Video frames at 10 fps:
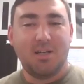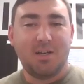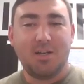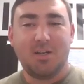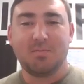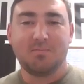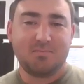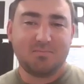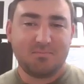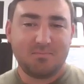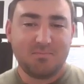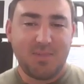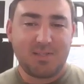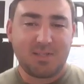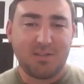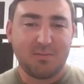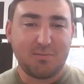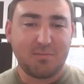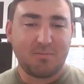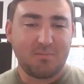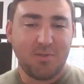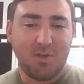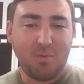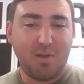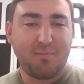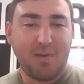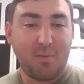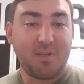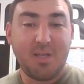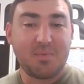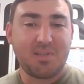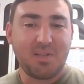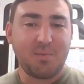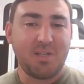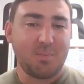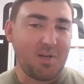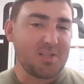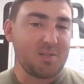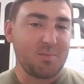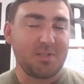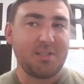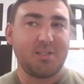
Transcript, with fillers: Yeah. That's kind of, you know, my family keeps telling me to possibly.